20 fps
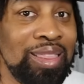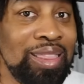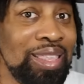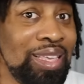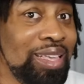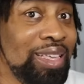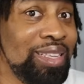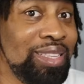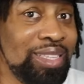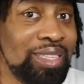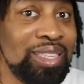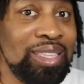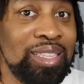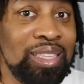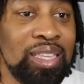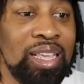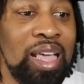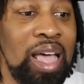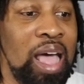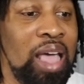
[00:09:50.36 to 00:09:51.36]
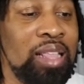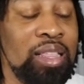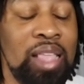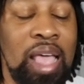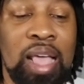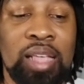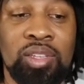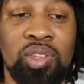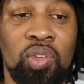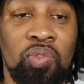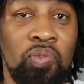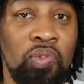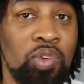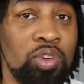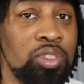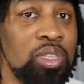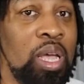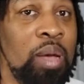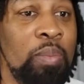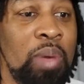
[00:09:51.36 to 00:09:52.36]
That's the
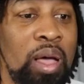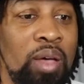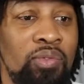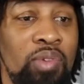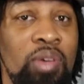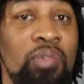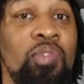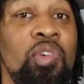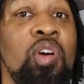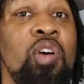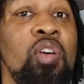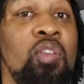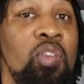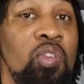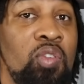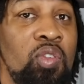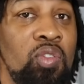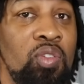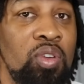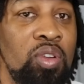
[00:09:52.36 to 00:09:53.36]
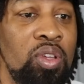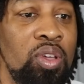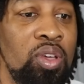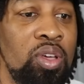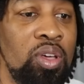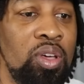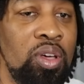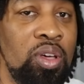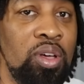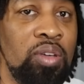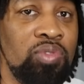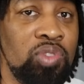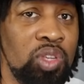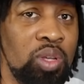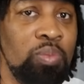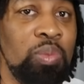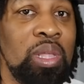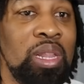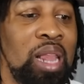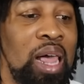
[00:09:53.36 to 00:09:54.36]
first time I've ever heard of
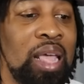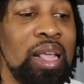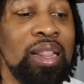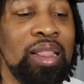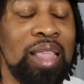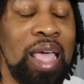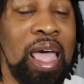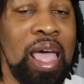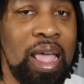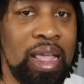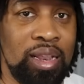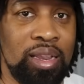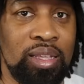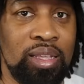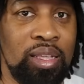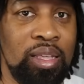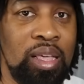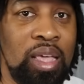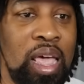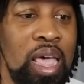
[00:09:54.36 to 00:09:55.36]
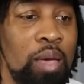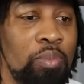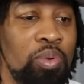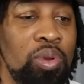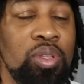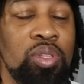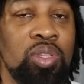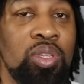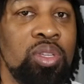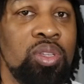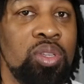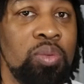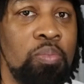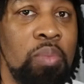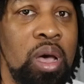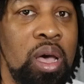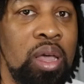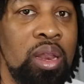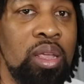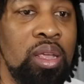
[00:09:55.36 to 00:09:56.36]
something like that happening to
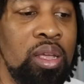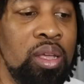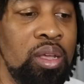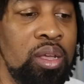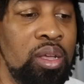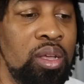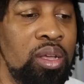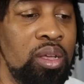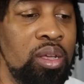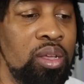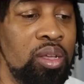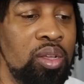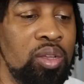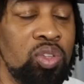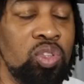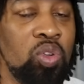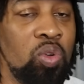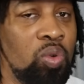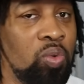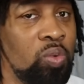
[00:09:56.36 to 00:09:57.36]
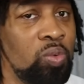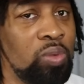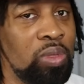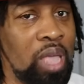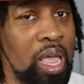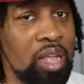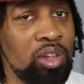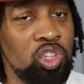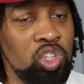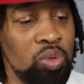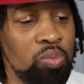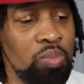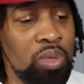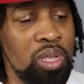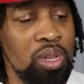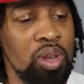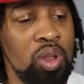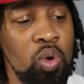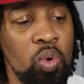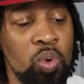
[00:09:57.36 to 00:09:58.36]
somebody. So that should
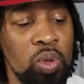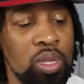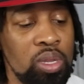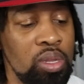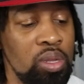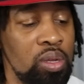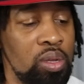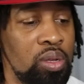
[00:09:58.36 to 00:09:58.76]
be noted.